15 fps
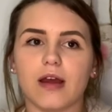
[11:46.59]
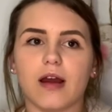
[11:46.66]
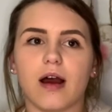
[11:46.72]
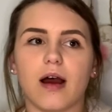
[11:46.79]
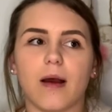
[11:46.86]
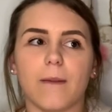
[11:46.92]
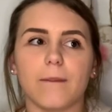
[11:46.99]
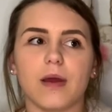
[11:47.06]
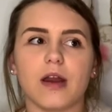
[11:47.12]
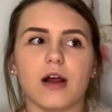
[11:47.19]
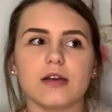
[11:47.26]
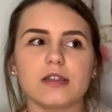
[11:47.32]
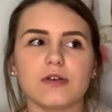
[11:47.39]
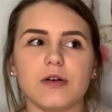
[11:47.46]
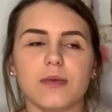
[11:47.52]
and
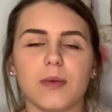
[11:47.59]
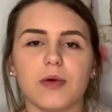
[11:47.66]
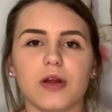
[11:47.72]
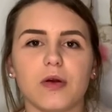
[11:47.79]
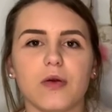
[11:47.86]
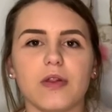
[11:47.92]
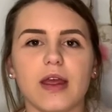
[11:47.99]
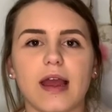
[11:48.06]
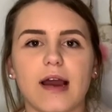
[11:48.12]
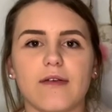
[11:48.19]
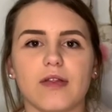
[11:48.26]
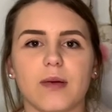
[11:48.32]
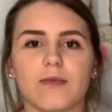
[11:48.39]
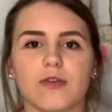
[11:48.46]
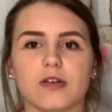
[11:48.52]
also remember you only have
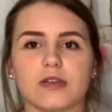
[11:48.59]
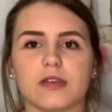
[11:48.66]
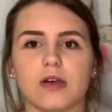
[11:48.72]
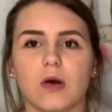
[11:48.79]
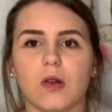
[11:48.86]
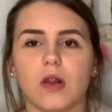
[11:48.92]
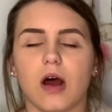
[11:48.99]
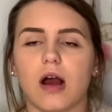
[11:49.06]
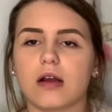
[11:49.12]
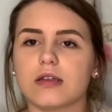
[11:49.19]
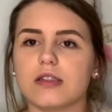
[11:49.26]
them for so long.